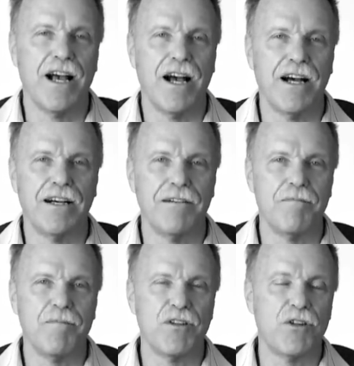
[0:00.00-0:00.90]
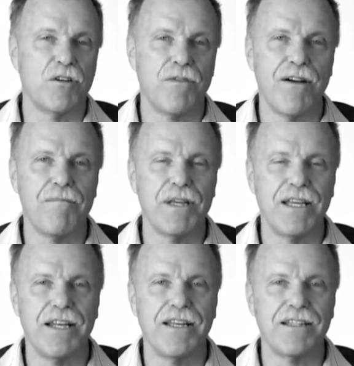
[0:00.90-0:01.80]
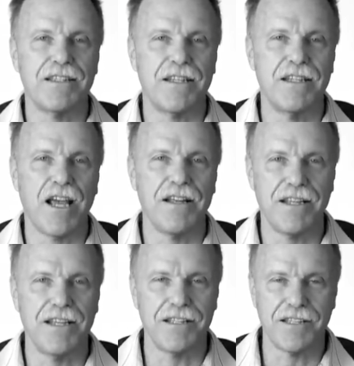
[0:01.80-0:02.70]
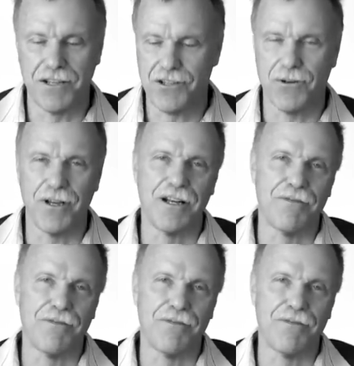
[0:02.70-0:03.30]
to the very beginnings of the 19th century.